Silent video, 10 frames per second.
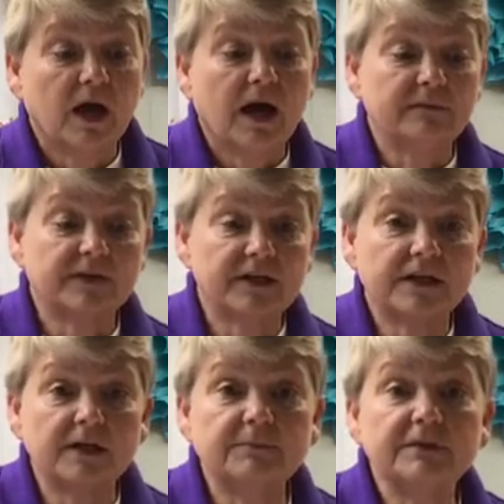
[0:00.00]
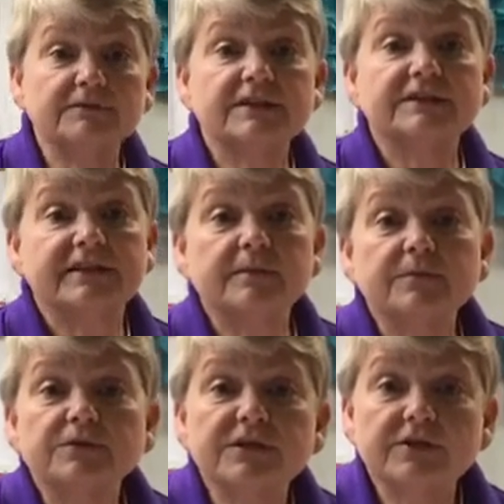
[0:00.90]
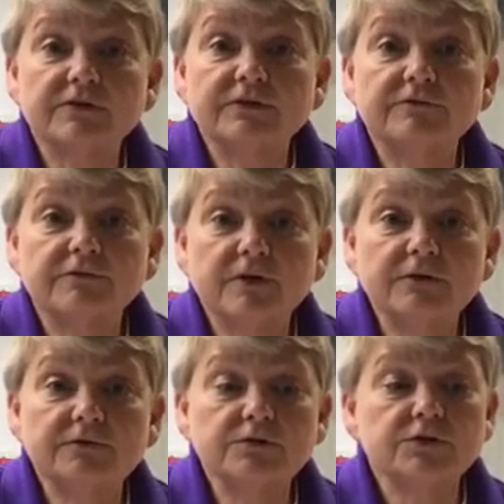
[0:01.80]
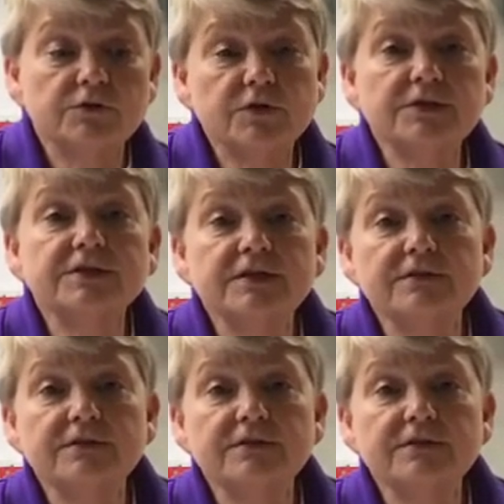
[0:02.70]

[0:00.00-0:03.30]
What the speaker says: I've got a couple of examples here in front of you so you can see